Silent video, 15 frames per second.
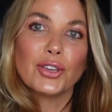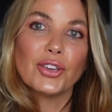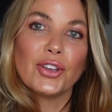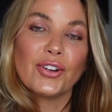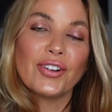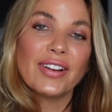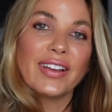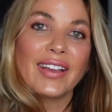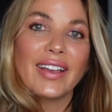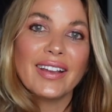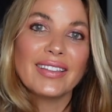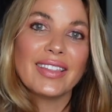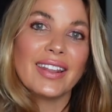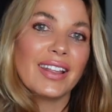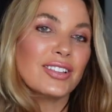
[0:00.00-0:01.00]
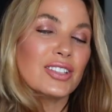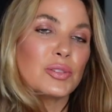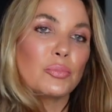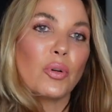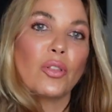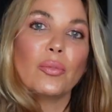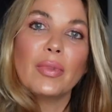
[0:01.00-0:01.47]
curing and then I
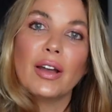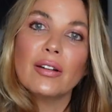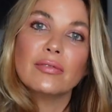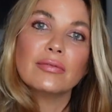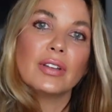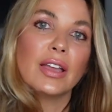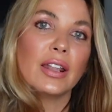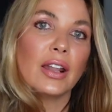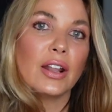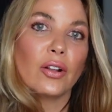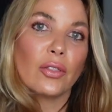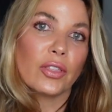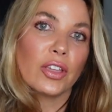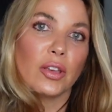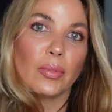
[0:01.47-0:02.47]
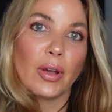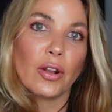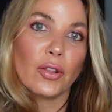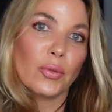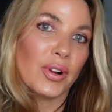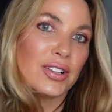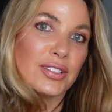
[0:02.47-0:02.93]
just pull them out and I don't think
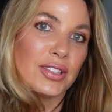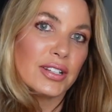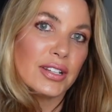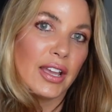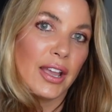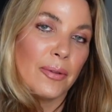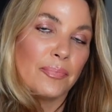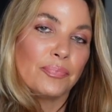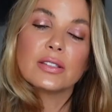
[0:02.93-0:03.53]
about it the rest of the day.